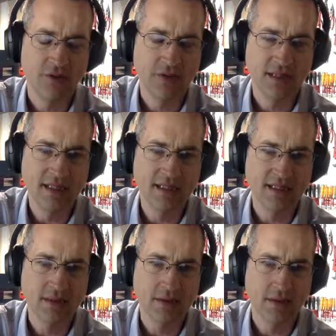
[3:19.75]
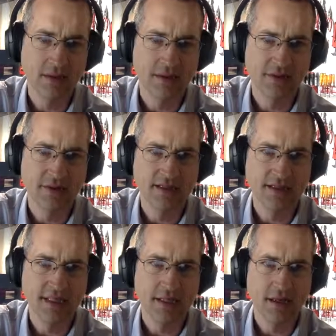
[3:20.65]
released earlier this
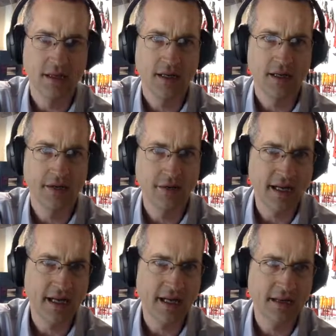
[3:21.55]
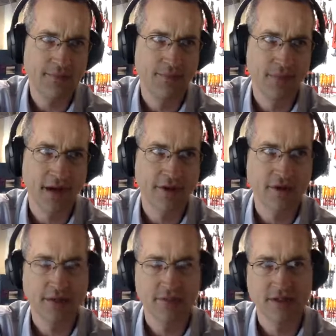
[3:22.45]
year under a
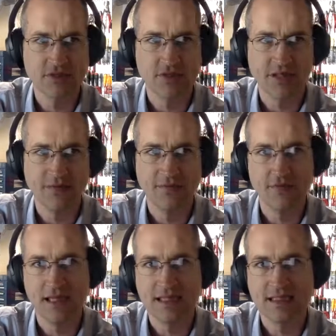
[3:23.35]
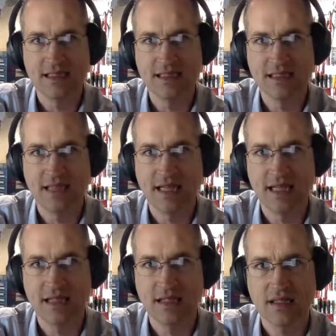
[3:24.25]
moderately restrictive license
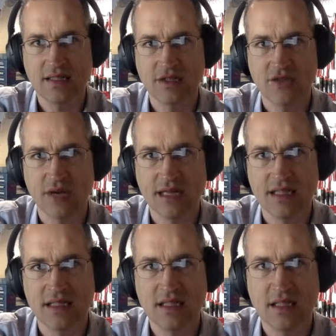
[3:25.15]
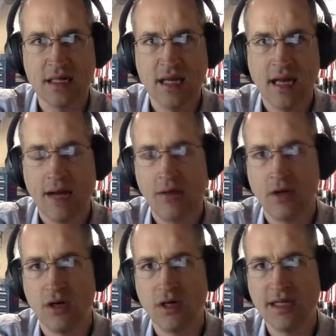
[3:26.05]
that constrains how
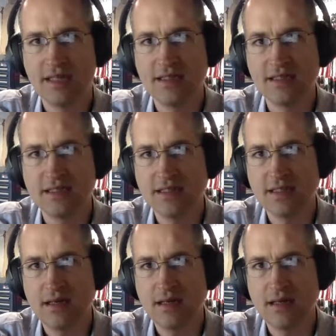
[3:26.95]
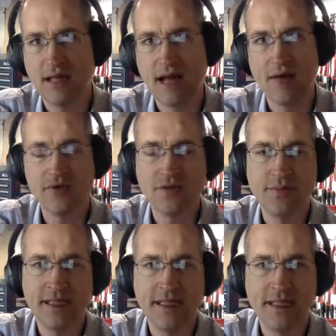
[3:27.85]
long it is allowed to
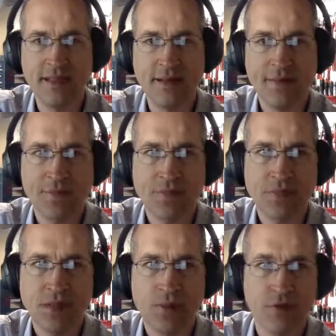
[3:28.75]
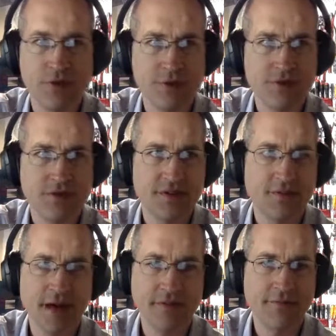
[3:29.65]
be produced,
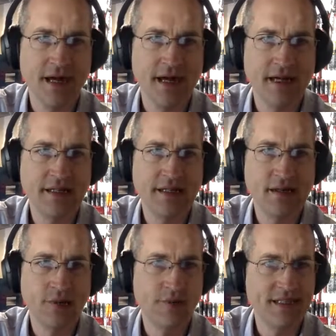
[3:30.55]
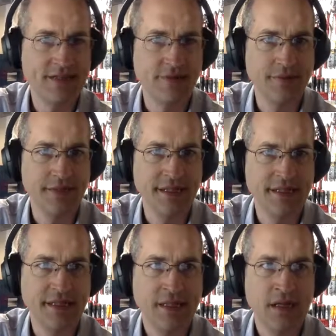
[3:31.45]
modified,
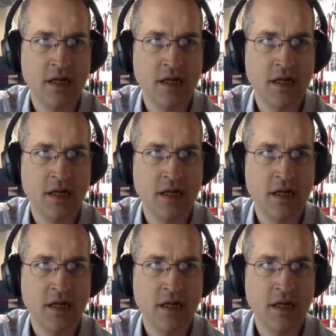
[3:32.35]
redistributed